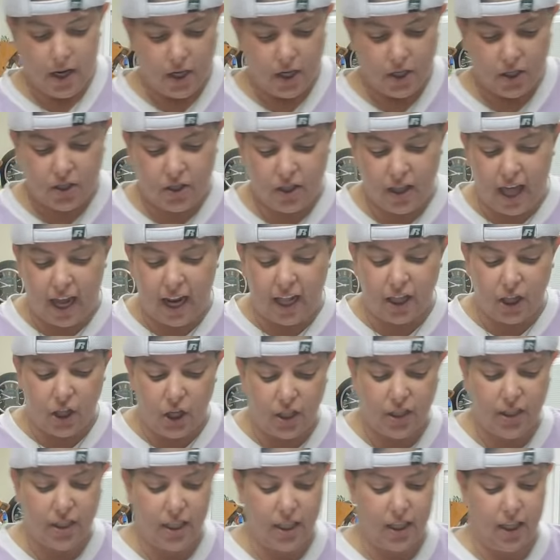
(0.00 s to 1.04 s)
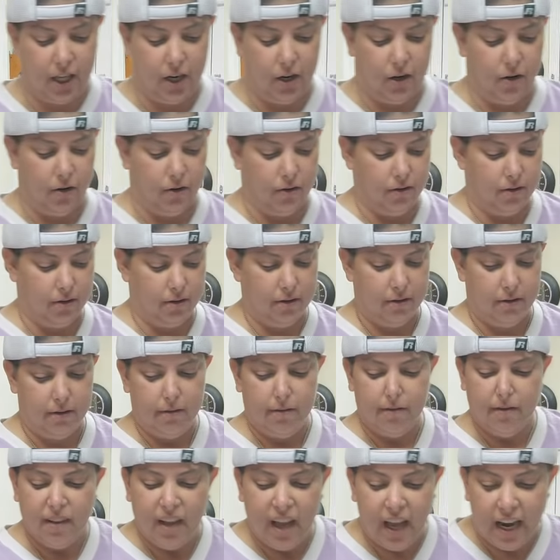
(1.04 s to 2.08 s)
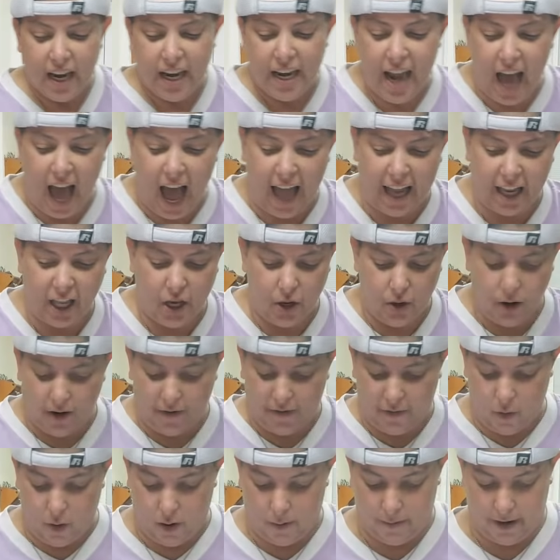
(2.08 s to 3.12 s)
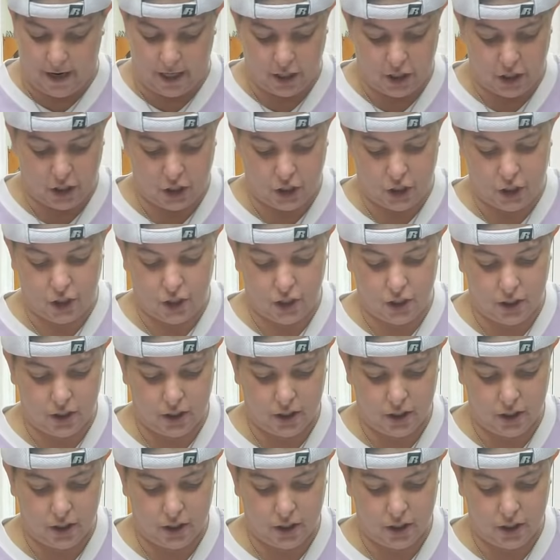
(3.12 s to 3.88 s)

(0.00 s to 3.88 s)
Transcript: So that it looks a little not uniformish.